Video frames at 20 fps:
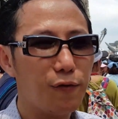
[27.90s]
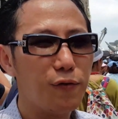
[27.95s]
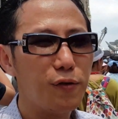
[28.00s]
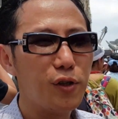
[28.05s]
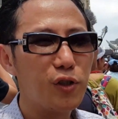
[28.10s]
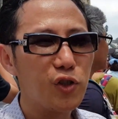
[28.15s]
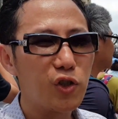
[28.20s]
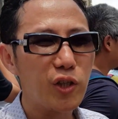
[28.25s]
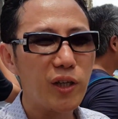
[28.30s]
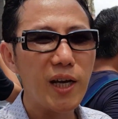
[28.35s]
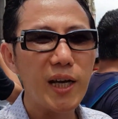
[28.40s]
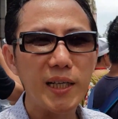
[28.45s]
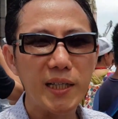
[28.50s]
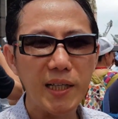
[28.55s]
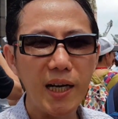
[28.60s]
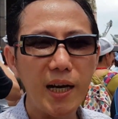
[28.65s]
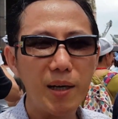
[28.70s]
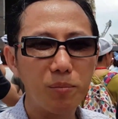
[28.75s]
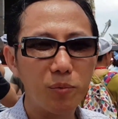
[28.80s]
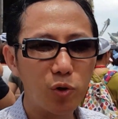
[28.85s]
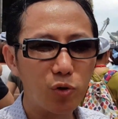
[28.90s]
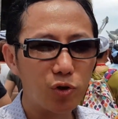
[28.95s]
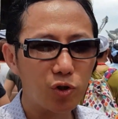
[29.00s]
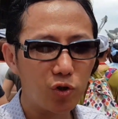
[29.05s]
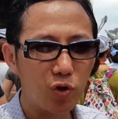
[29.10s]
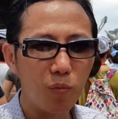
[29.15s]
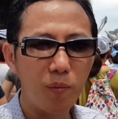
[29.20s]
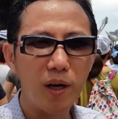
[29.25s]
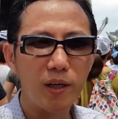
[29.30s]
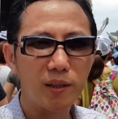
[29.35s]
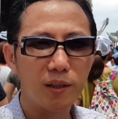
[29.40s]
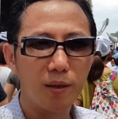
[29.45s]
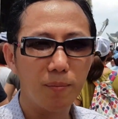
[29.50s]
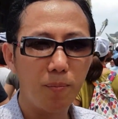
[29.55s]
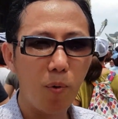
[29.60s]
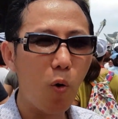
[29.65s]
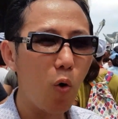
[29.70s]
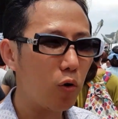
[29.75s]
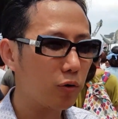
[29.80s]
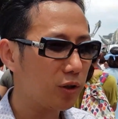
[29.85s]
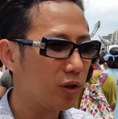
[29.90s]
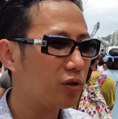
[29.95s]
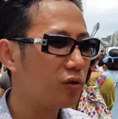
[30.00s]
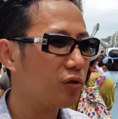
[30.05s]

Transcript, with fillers: Firstly, I come to show my support